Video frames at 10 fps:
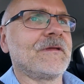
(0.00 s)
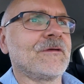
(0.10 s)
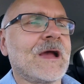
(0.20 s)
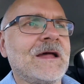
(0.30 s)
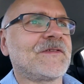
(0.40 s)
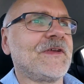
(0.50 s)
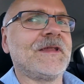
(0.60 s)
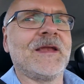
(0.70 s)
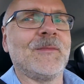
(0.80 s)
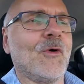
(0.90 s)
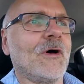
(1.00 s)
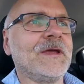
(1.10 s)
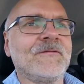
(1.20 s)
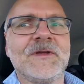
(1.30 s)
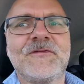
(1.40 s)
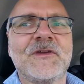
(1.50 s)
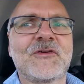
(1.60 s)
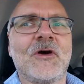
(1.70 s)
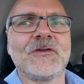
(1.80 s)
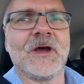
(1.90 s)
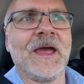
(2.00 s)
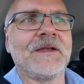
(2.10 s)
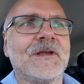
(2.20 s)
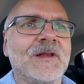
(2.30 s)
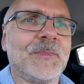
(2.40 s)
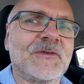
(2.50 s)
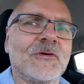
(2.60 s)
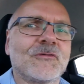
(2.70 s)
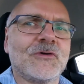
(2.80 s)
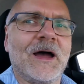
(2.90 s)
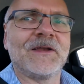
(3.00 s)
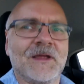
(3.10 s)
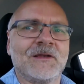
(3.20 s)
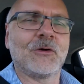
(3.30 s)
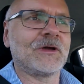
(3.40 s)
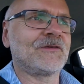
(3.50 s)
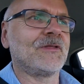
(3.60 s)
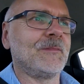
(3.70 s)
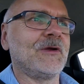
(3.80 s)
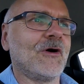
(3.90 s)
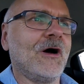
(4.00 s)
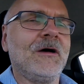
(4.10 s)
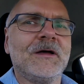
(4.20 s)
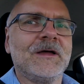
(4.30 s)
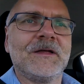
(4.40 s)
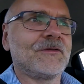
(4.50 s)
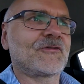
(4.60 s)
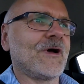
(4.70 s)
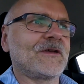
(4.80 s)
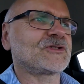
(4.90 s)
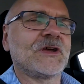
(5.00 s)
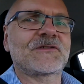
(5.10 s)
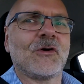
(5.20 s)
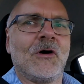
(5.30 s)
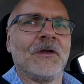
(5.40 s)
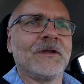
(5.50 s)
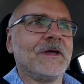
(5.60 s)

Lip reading: you can't see it anymore. Even if you turn your head a little bit to the right and look into the mirror, the truck is just gone.